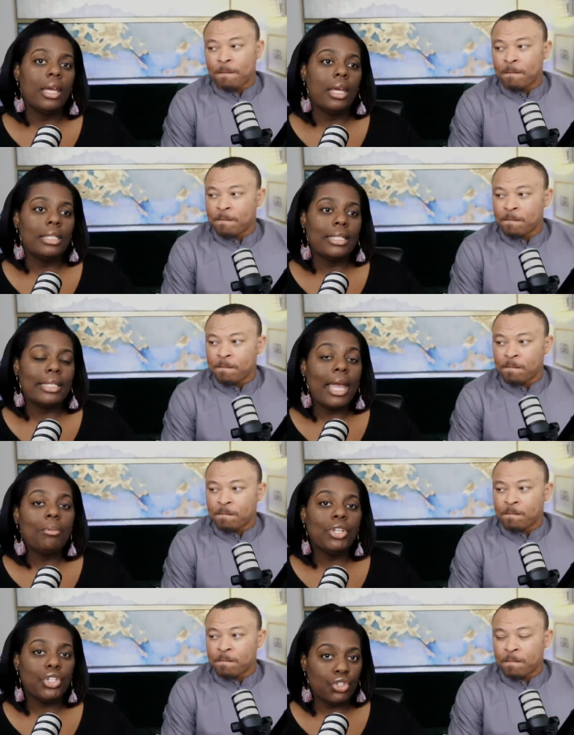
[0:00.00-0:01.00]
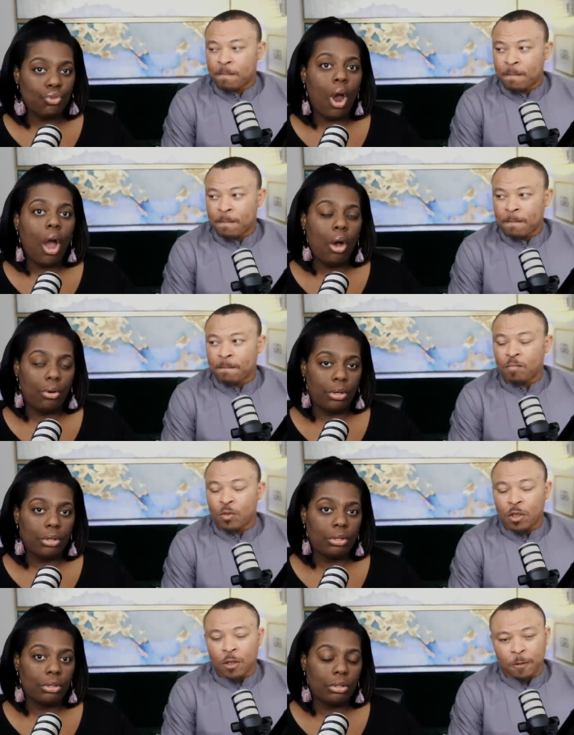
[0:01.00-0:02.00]
Speaker 1: that they'll be strong.
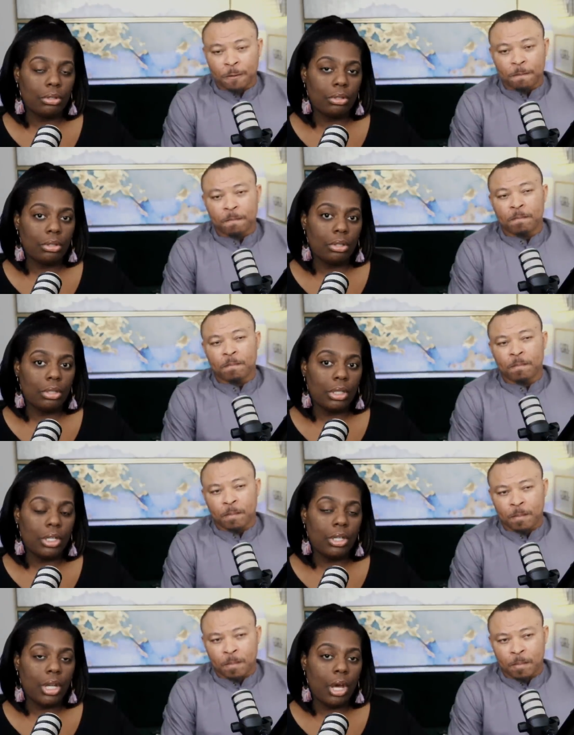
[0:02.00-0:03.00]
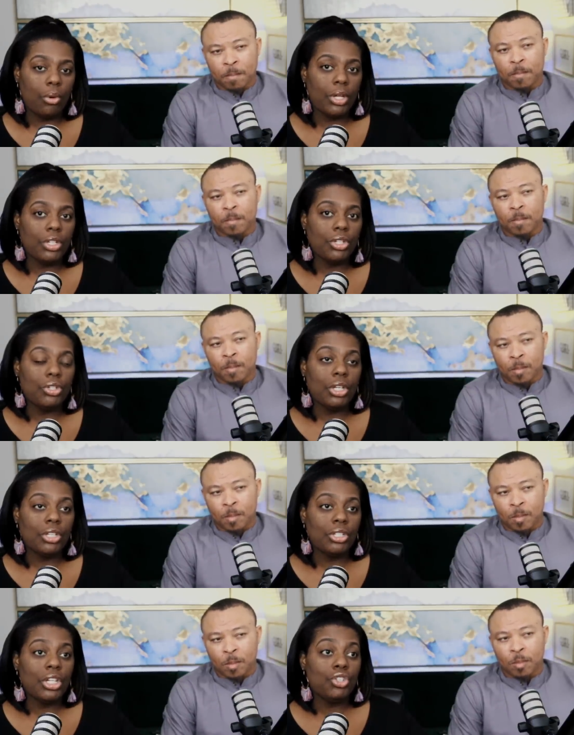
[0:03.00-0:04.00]
Yeah. You know, and you,
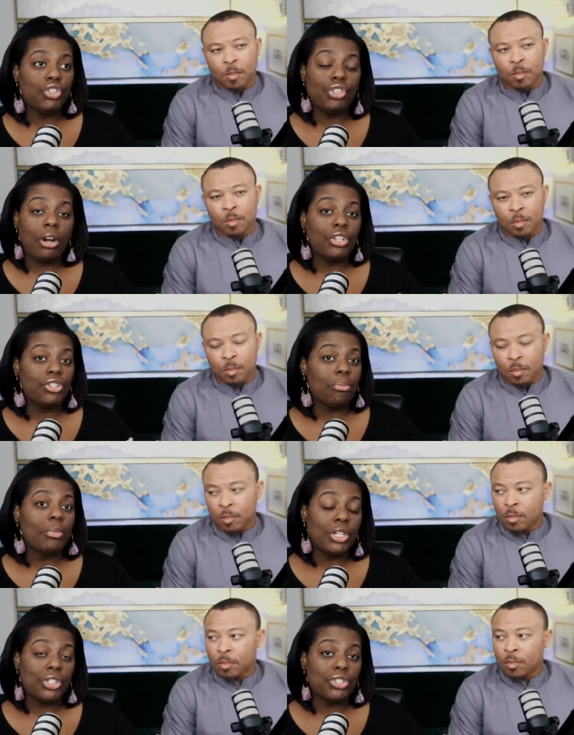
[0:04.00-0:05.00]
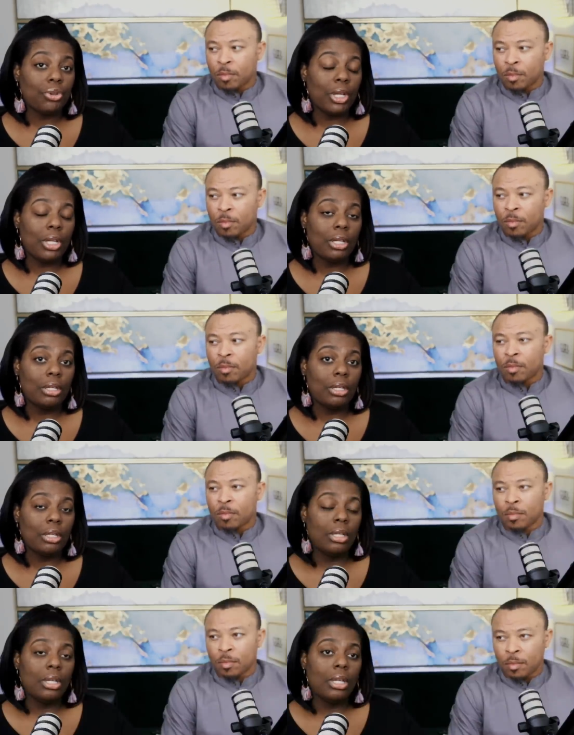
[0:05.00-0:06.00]
and then you started your ministry,
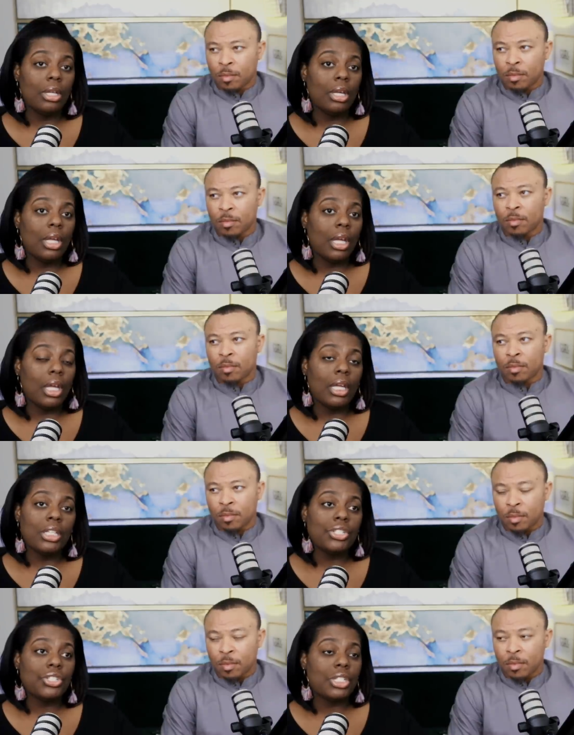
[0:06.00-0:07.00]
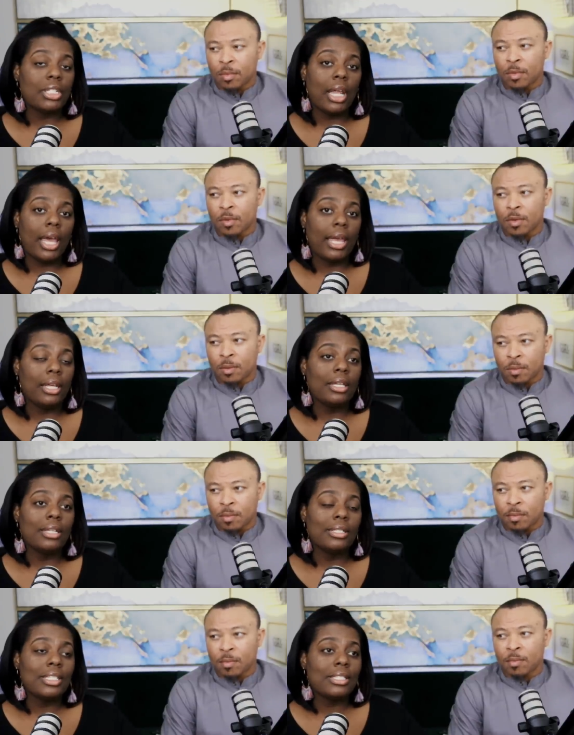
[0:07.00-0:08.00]
and it's just like
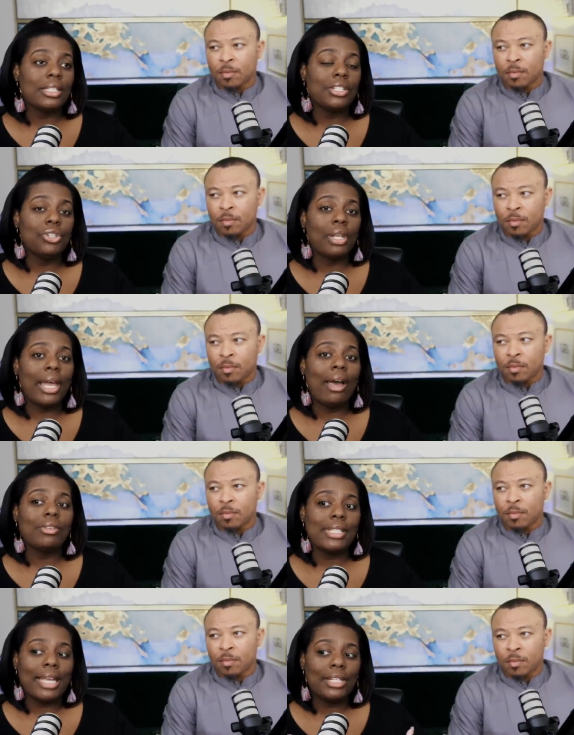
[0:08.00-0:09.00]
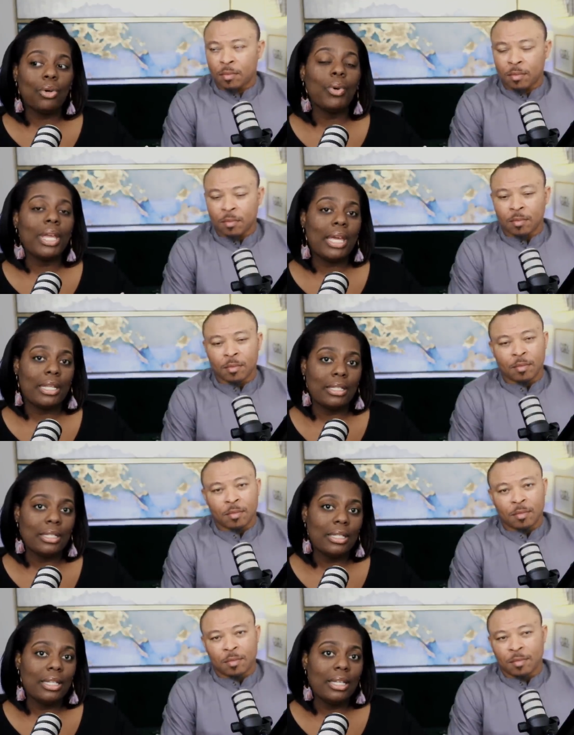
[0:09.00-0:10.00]
this, and you're allowing Satan to win.
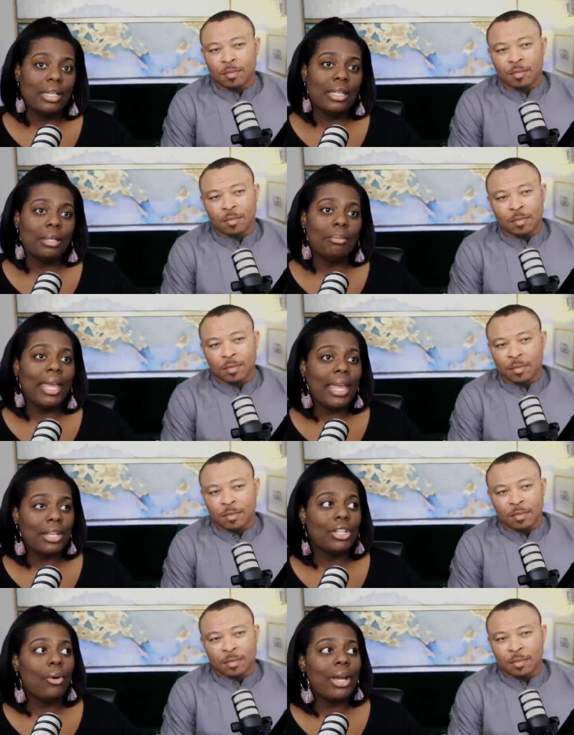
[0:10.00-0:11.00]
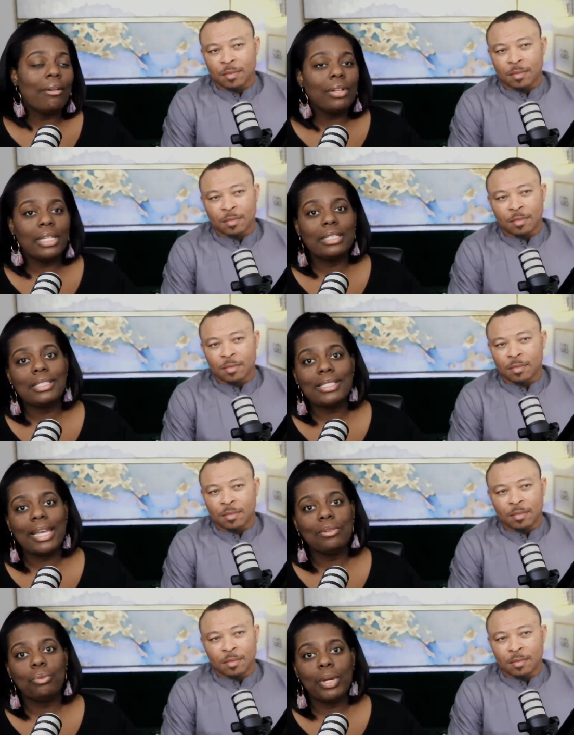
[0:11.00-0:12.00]
Man, don't ever let
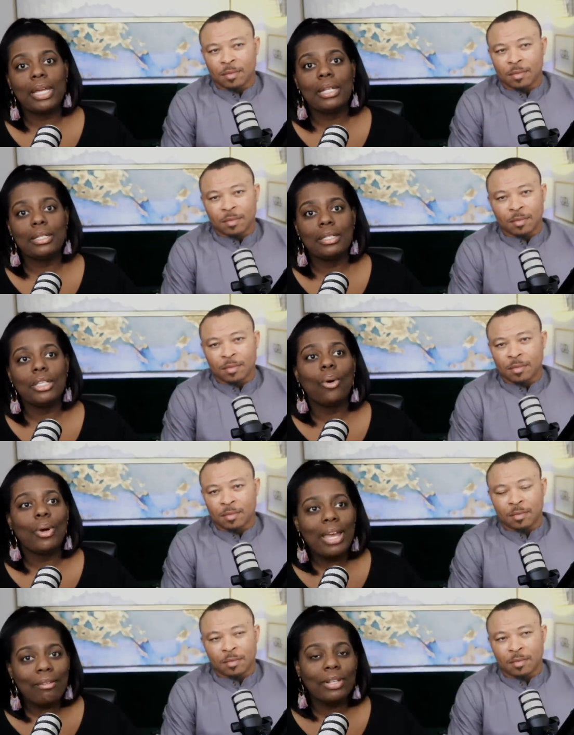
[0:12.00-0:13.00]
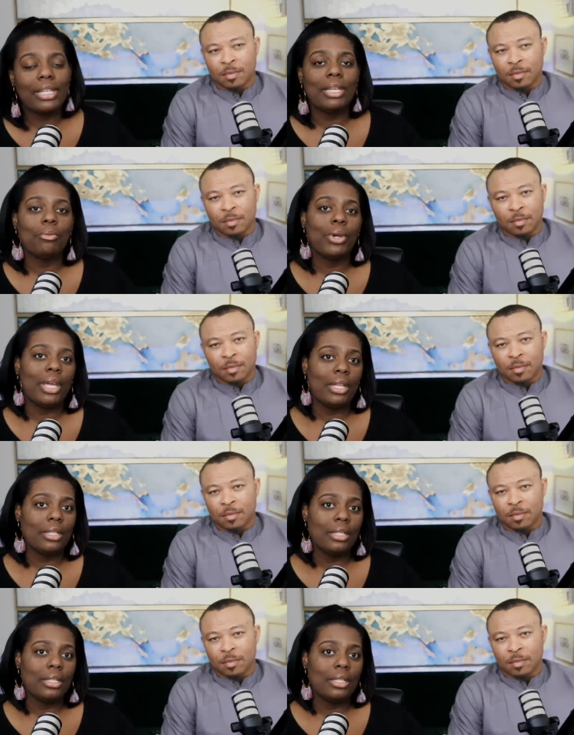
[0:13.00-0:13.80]
Satan win. Don't ever let him win.